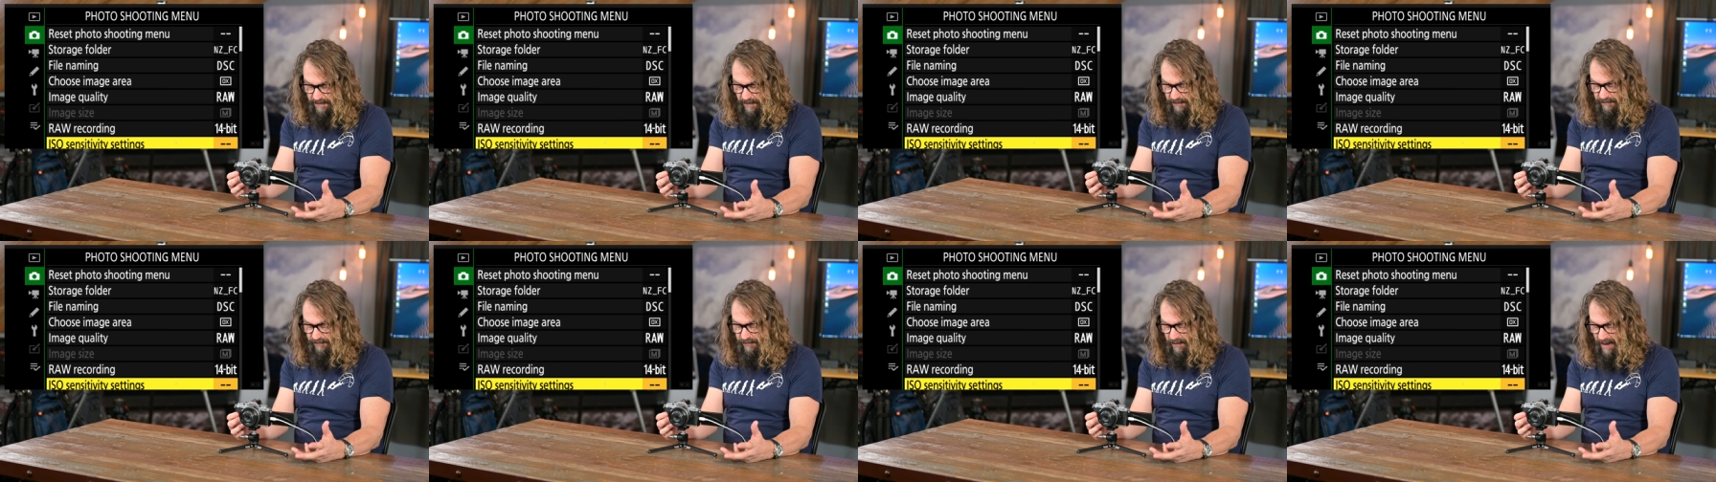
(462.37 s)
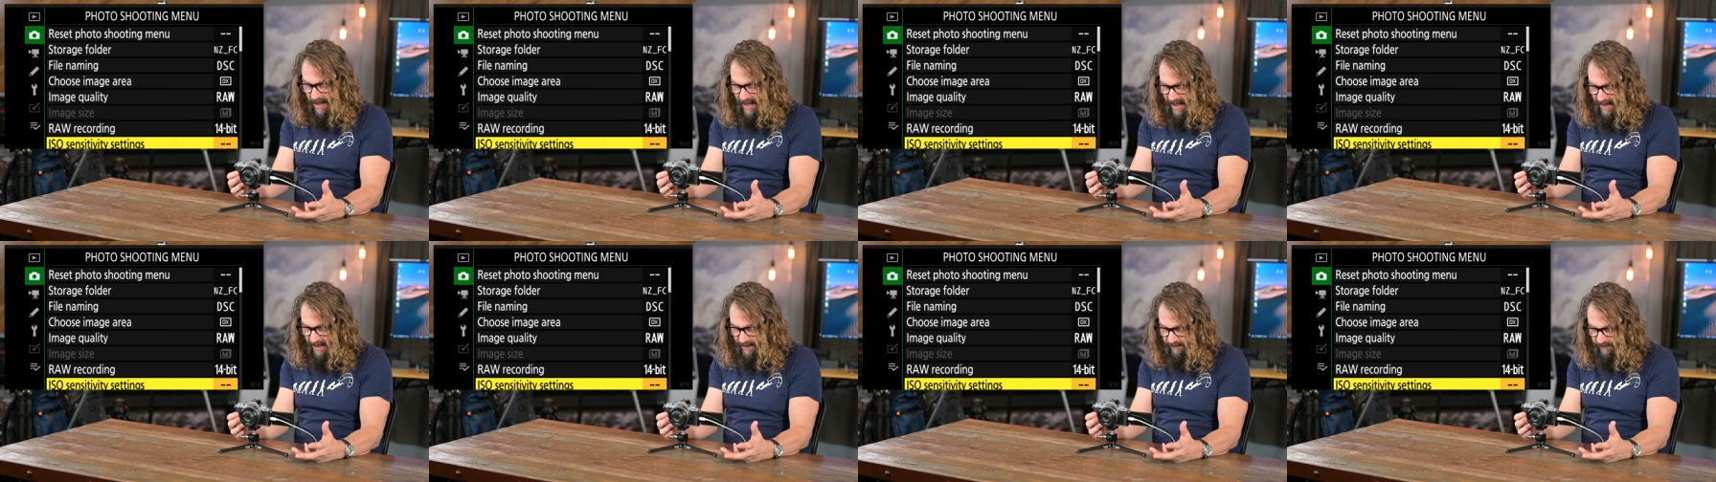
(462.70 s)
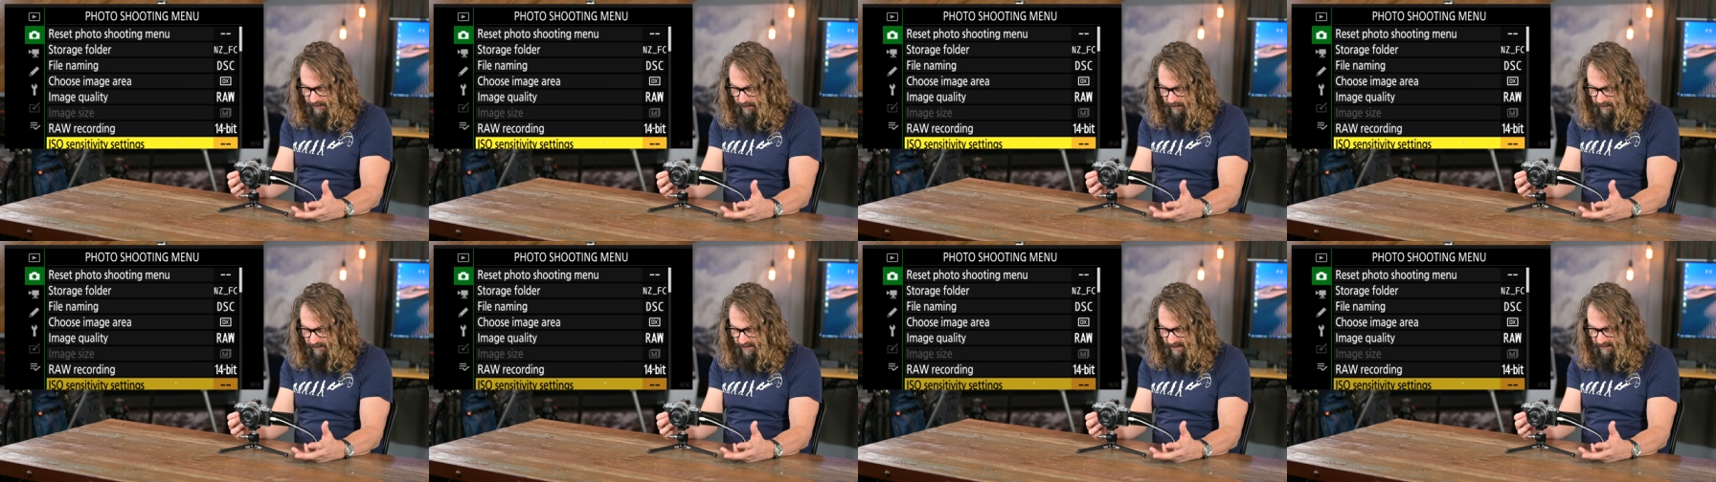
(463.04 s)
There's your I
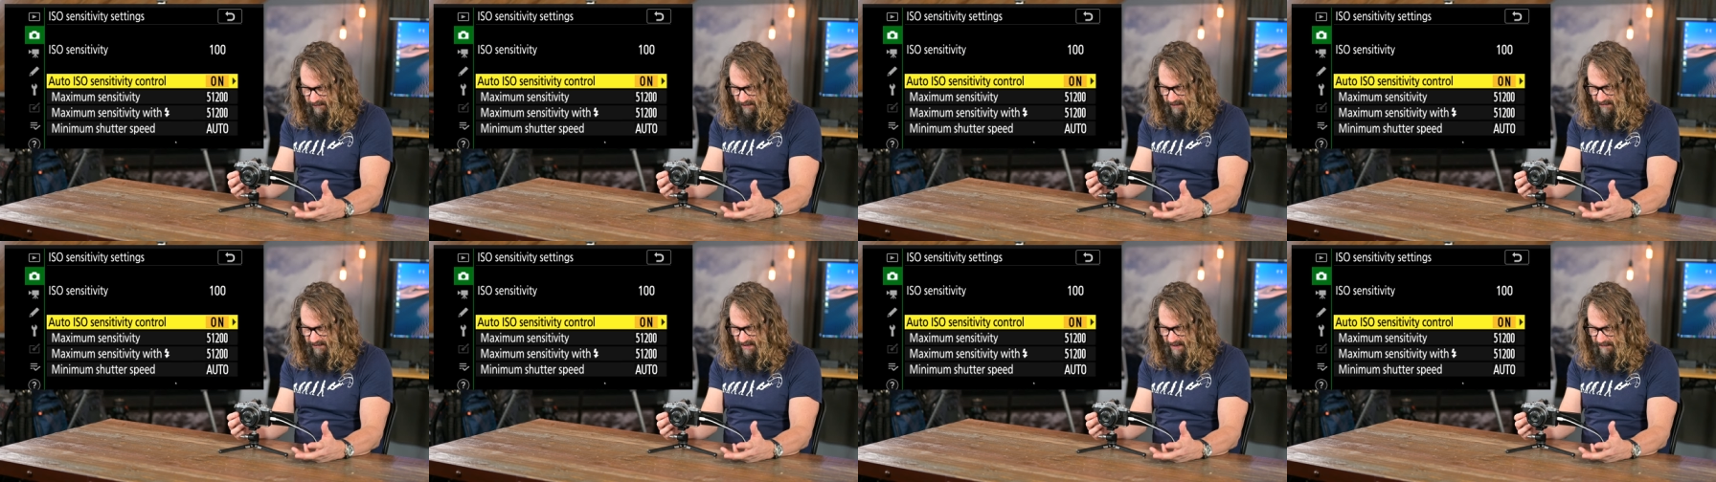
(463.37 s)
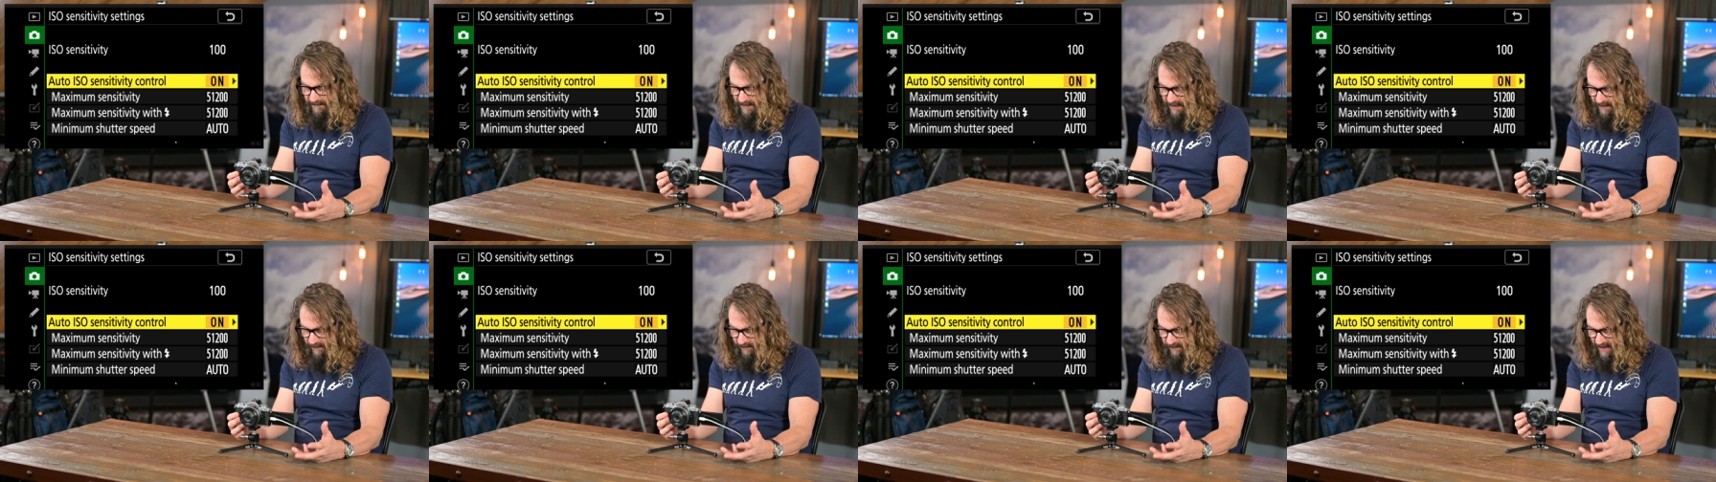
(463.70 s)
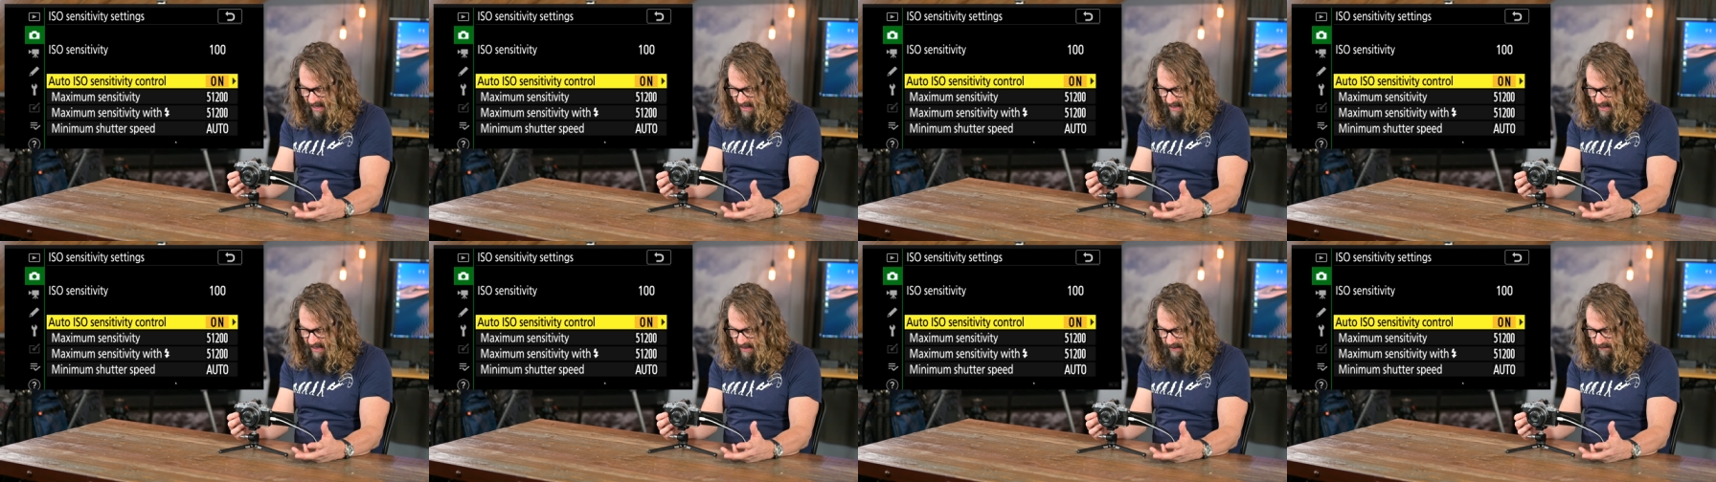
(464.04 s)
S O sensitivity
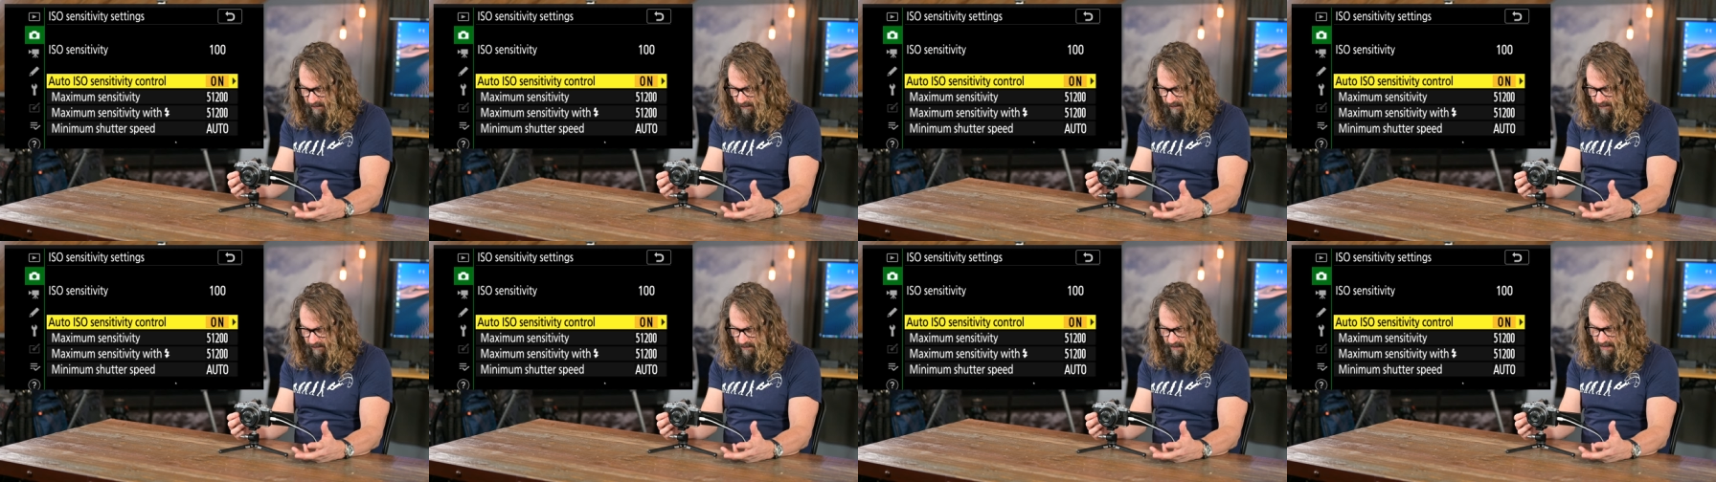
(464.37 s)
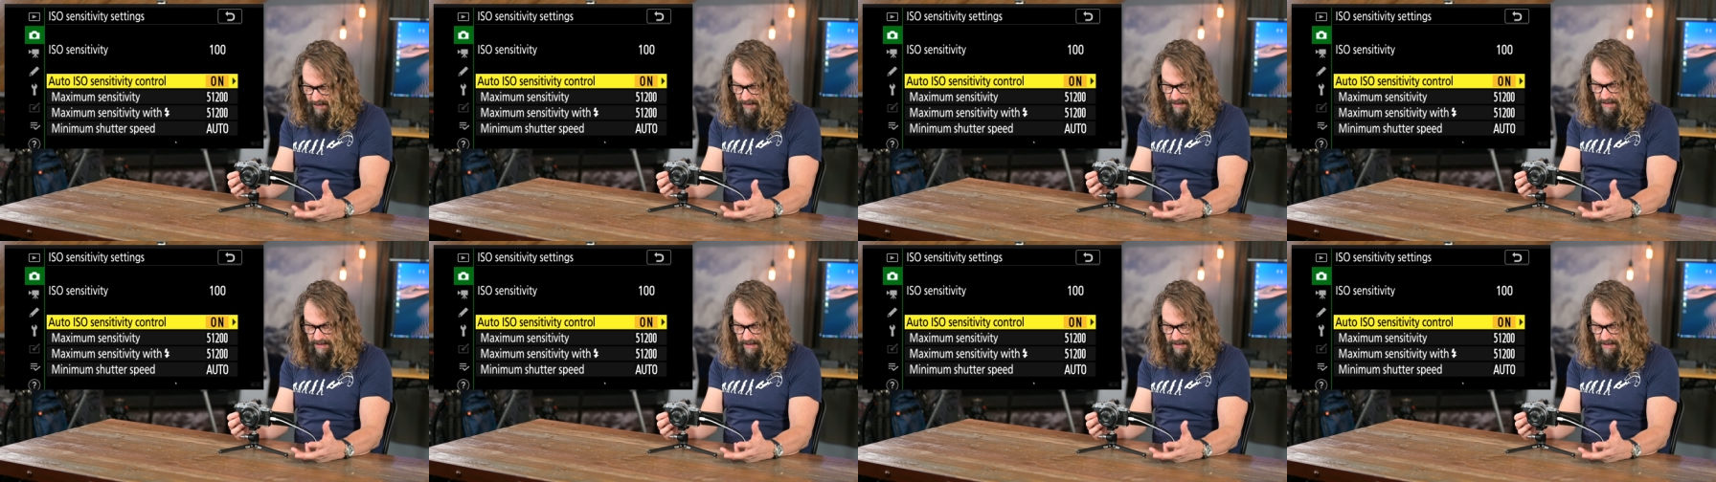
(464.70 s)
settings.